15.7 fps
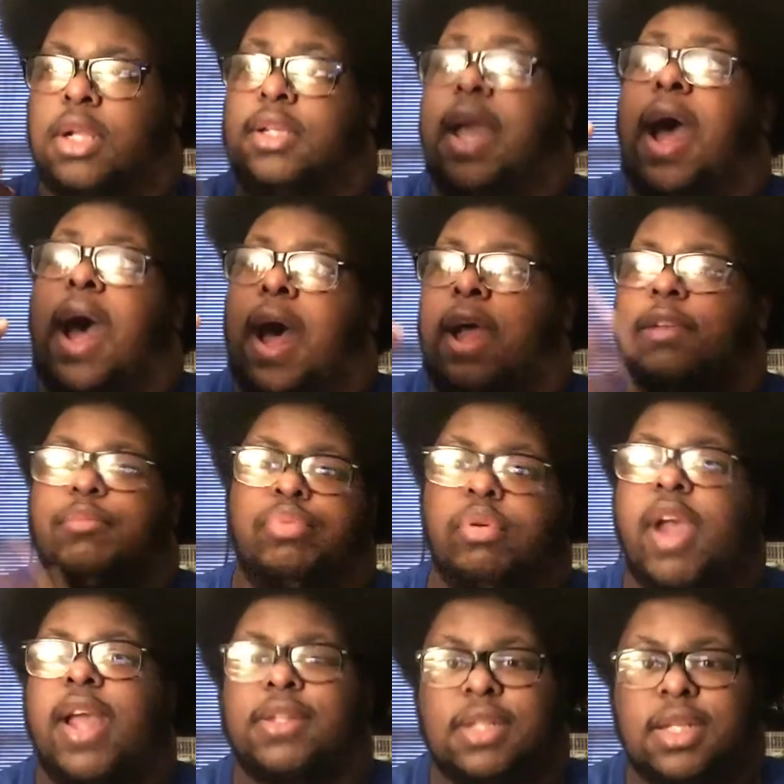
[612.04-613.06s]
god,
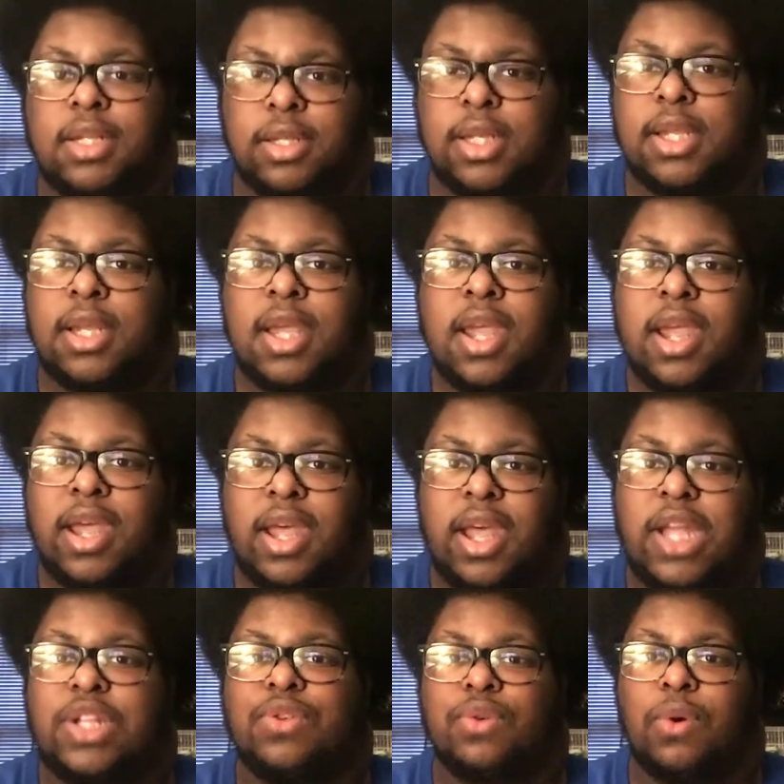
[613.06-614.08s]
practically,
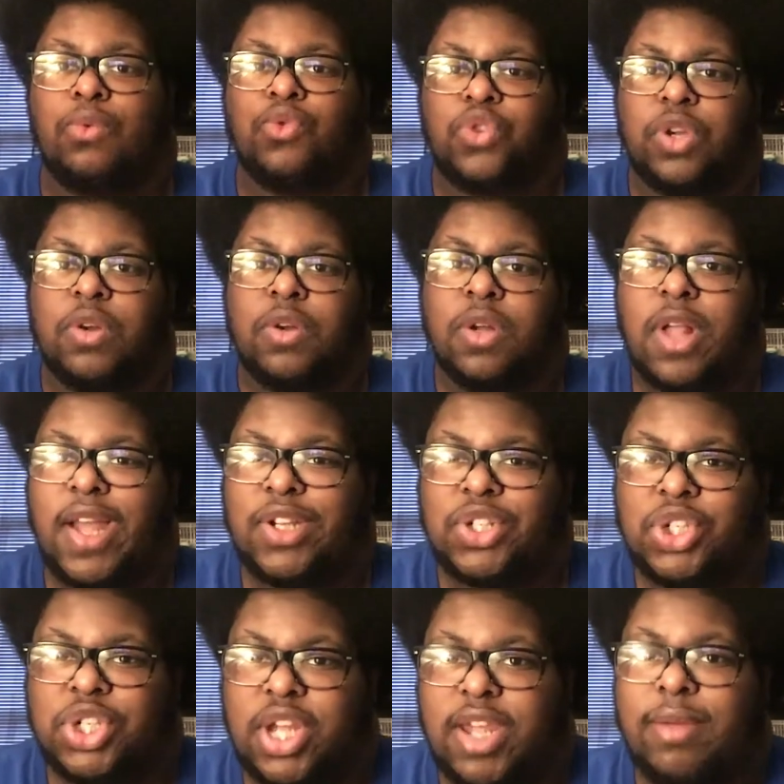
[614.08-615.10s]
and you gonna treat her like
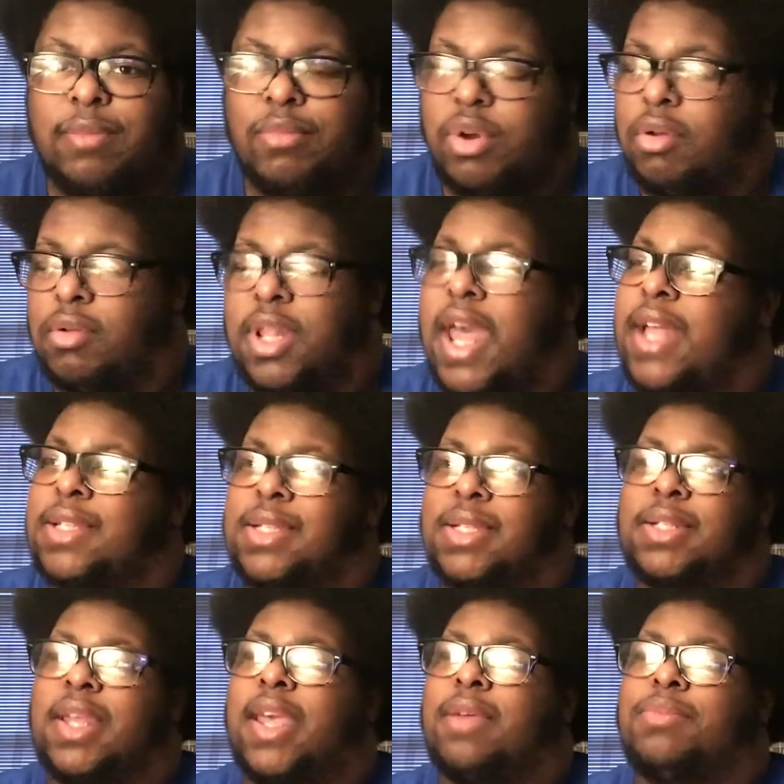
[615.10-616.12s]
shit, bro? That's a
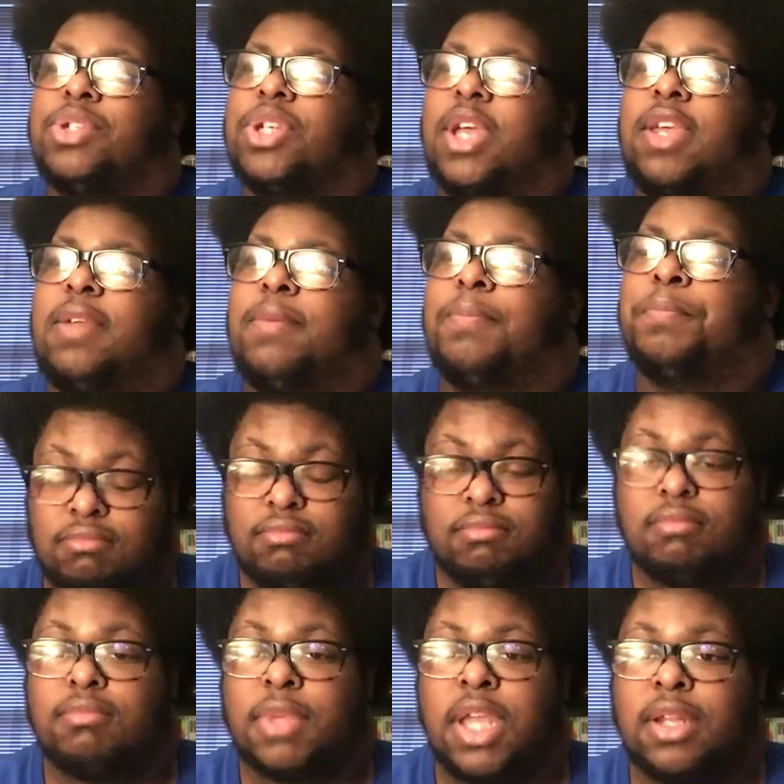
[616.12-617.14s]
damn shame.
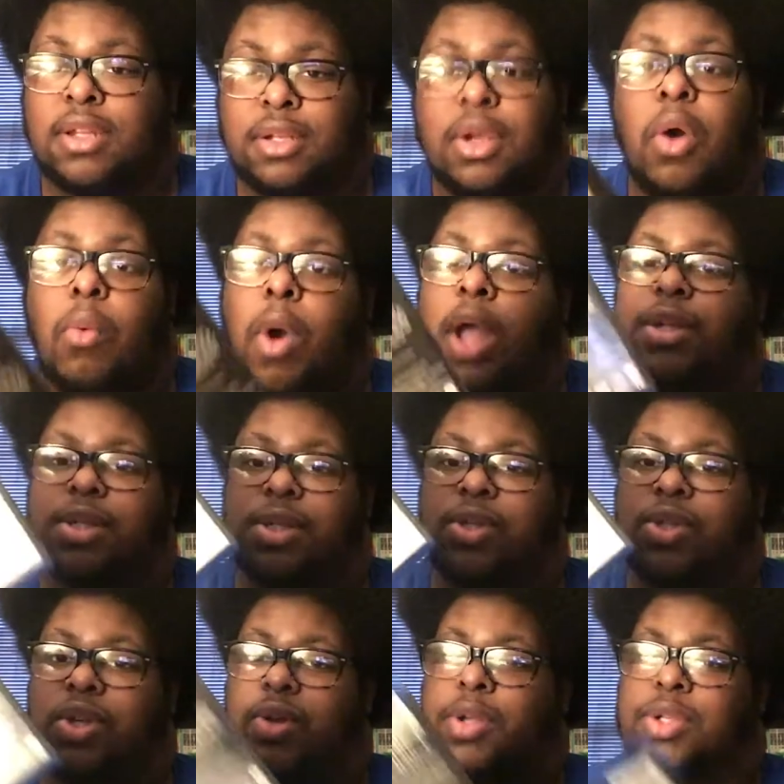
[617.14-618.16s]
Man, go watch this
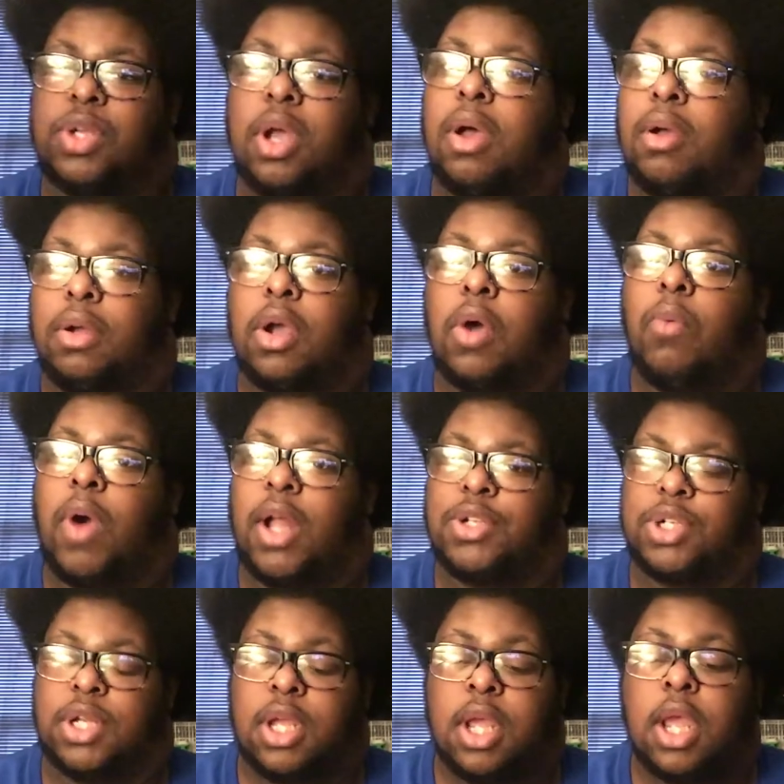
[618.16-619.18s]
series, y'all. Go
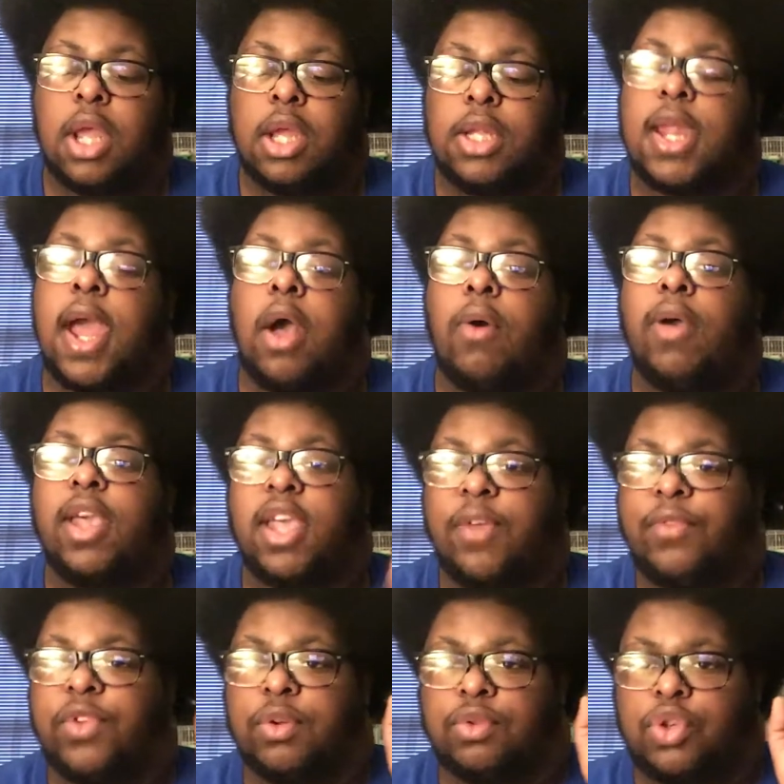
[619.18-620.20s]
watch it. Now,
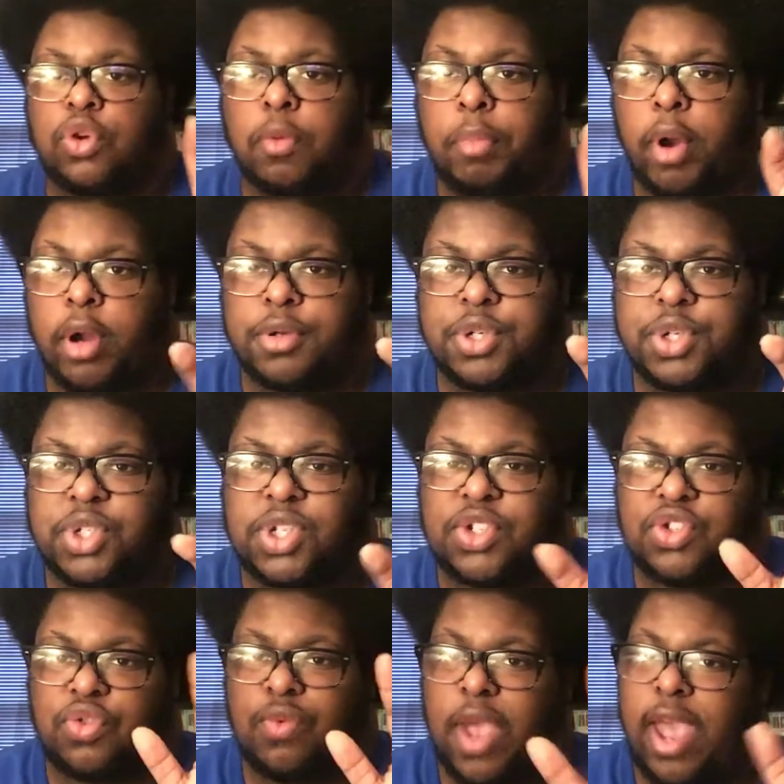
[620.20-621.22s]
if you do purchase this
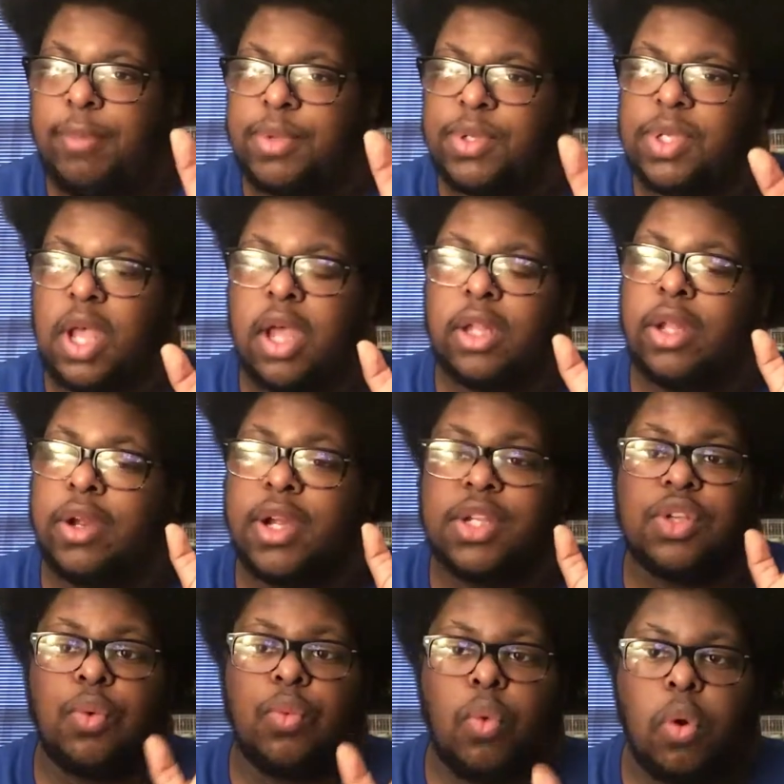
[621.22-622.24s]
through Amazon, there
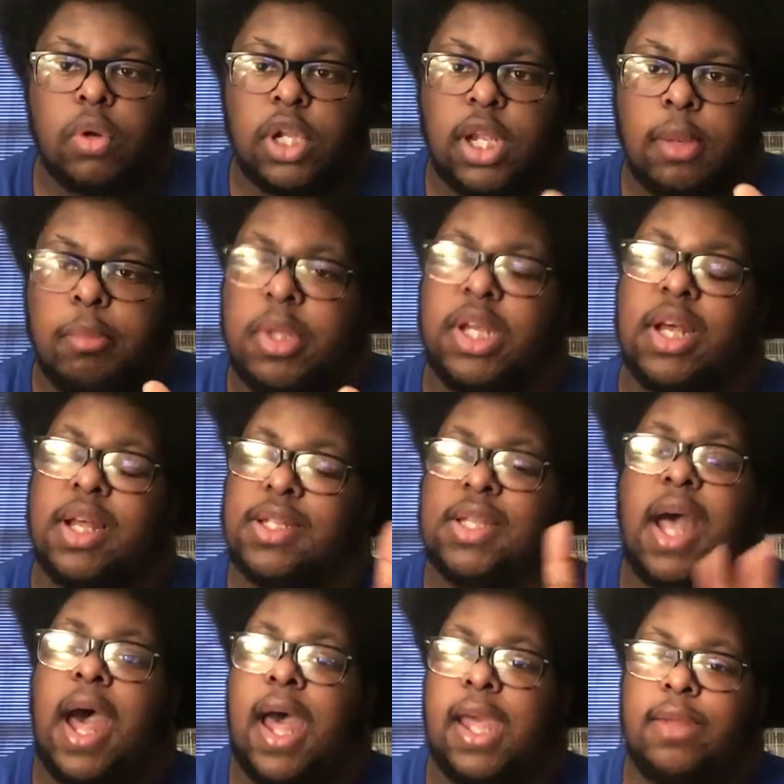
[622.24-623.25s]
is a warning because
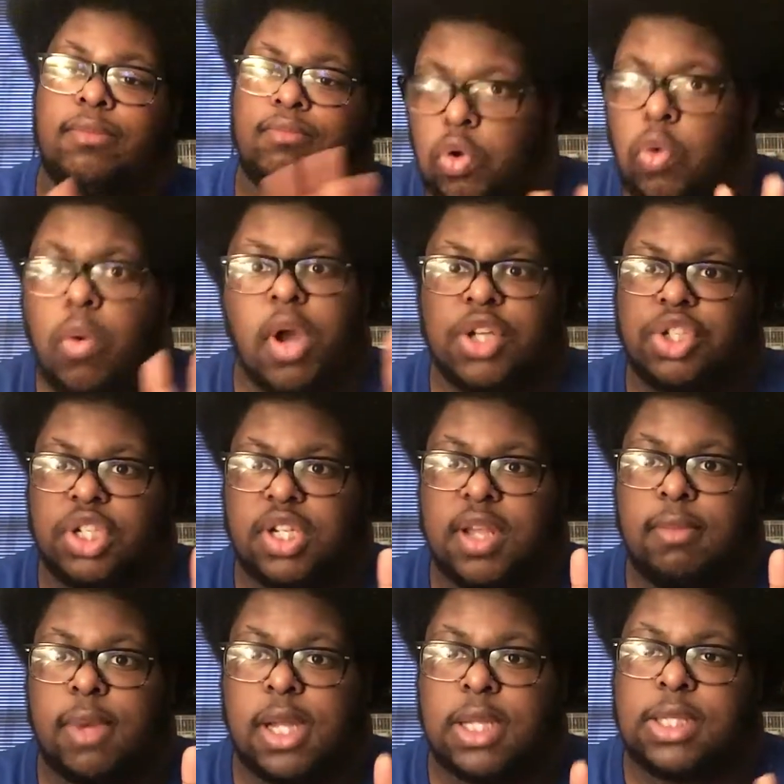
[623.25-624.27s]
I question
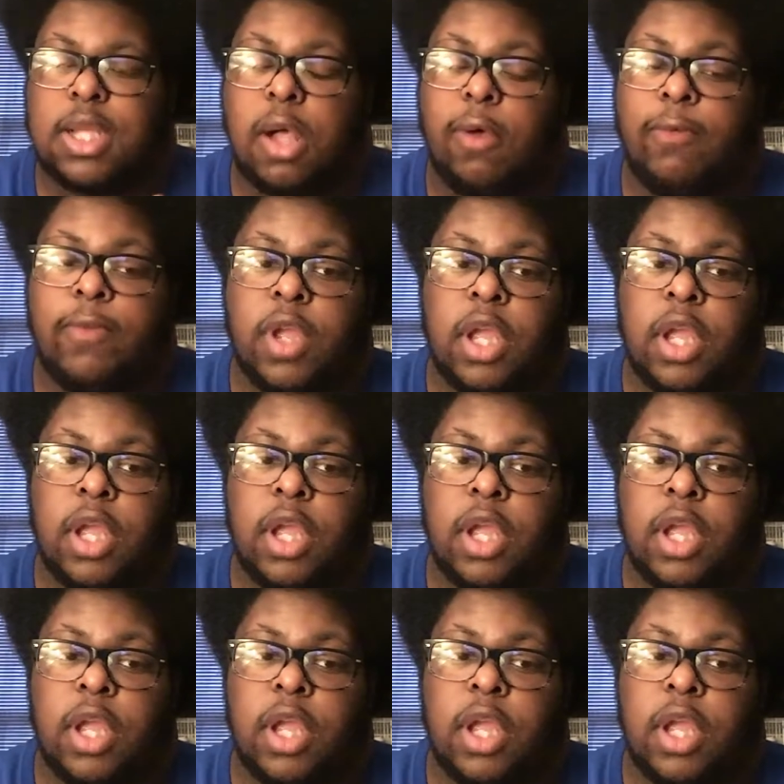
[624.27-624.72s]
it myself.